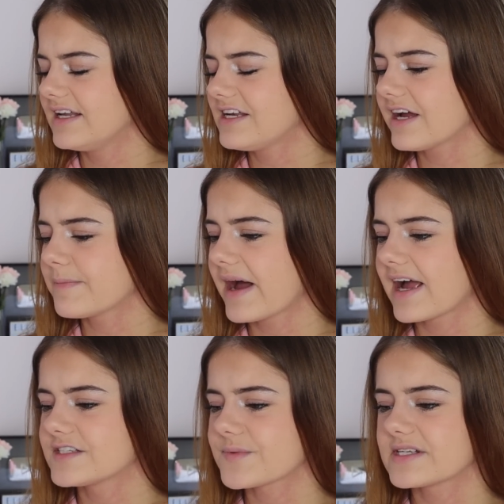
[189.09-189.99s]
I did like a
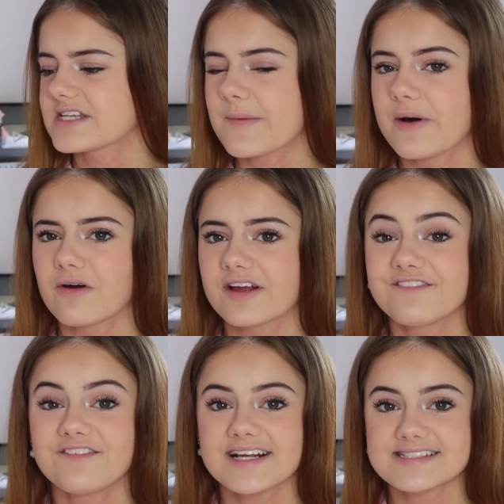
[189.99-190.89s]
back handspring step out, like
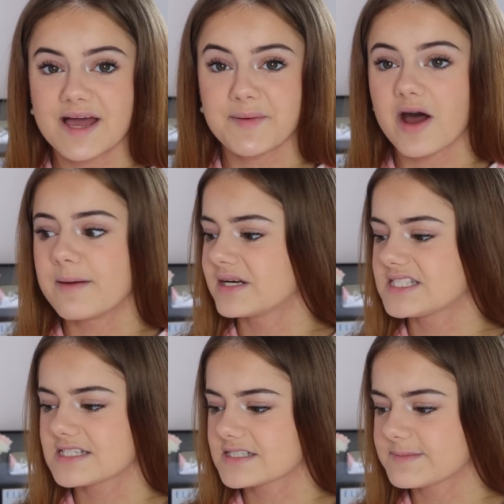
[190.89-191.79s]
a flick step out in
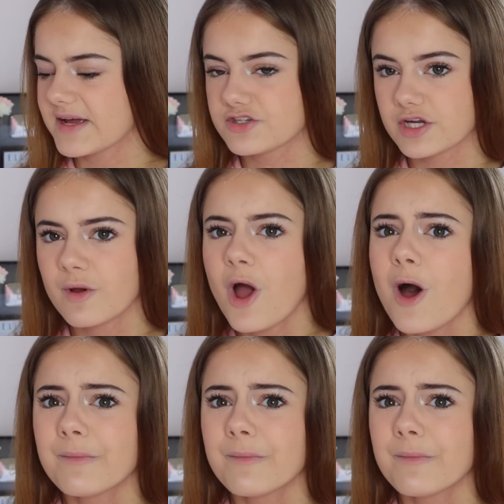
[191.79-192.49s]
my sister's bedroom.